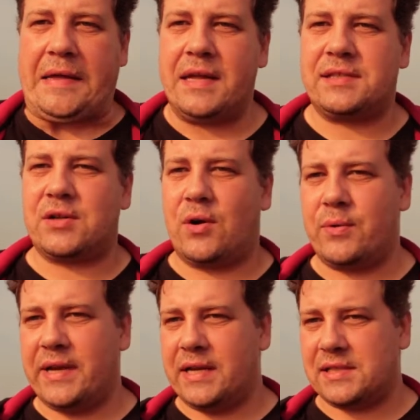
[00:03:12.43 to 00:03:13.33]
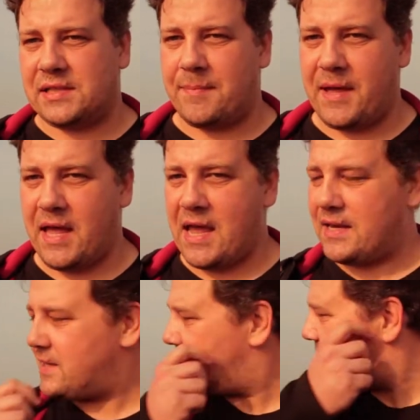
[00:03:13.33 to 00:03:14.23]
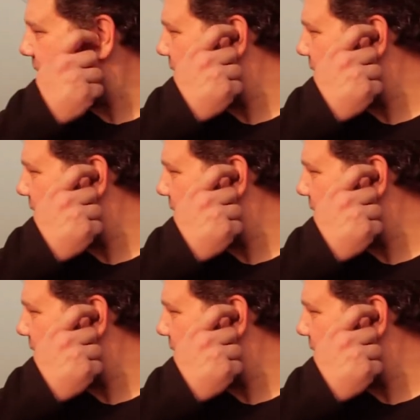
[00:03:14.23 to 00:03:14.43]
is already a step ahead. And